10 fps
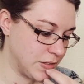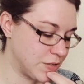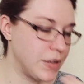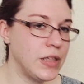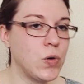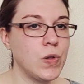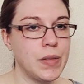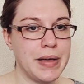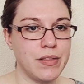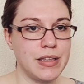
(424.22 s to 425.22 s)
What's really cool
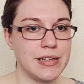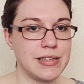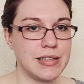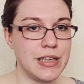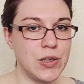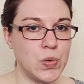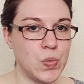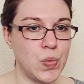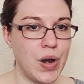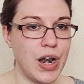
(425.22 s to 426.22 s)
about these is that
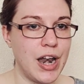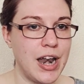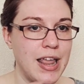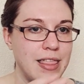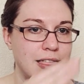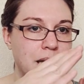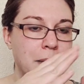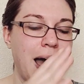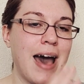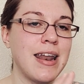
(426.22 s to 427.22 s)
you knit them
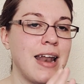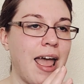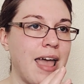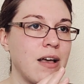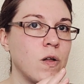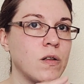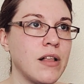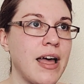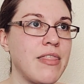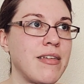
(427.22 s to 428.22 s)
at an angle
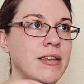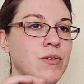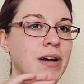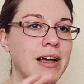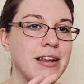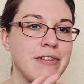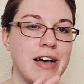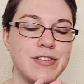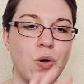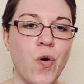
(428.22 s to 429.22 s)
and then you kind of
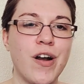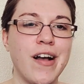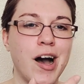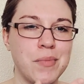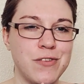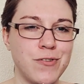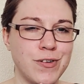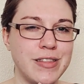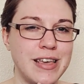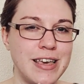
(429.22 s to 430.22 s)
have to origami
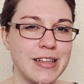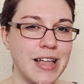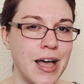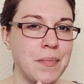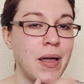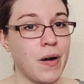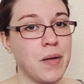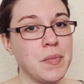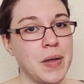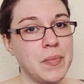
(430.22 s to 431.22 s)
fold the heel up.
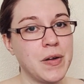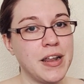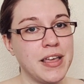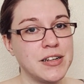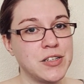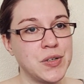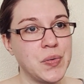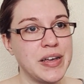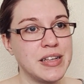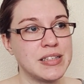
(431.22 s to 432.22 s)
Problem I'm running
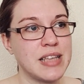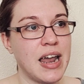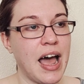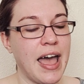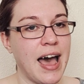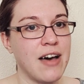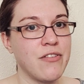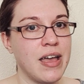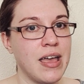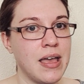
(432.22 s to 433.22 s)
into is that I have
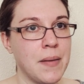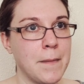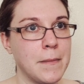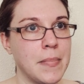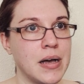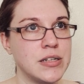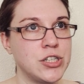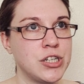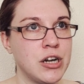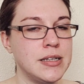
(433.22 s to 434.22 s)
a
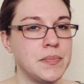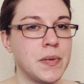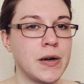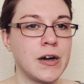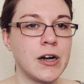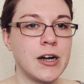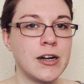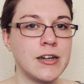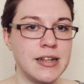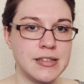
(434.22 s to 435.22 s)
much
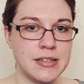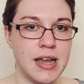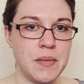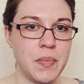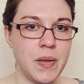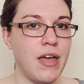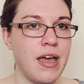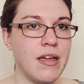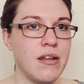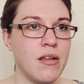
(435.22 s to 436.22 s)
deeper instep
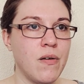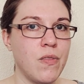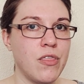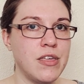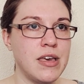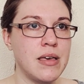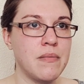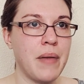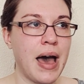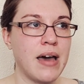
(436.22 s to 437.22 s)
than the
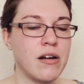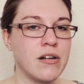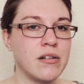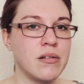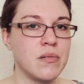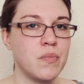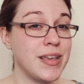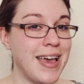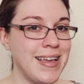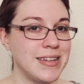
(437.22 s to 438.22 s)
pattern
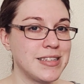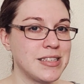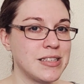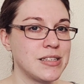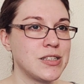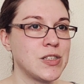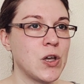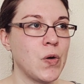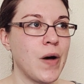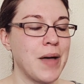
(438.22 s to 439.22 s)
creates.
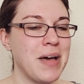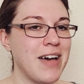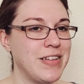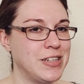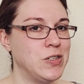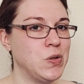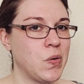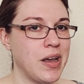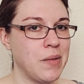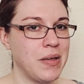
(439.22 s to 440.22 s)
So I'm having to do
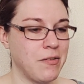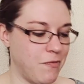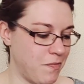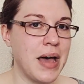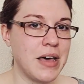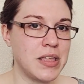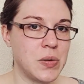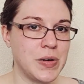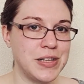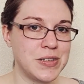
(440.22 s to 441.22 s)
quite a bit of math and
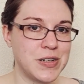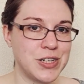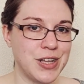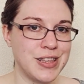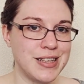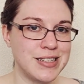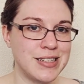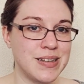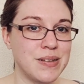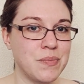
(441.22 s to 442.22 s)
research on this
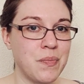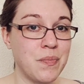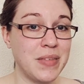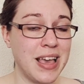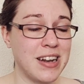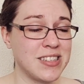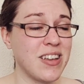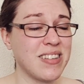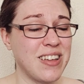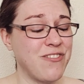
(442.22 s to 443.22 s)
to get a
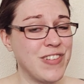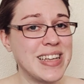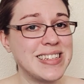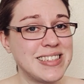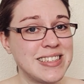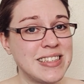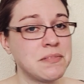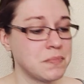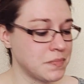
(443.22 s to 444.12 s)
sock that fits.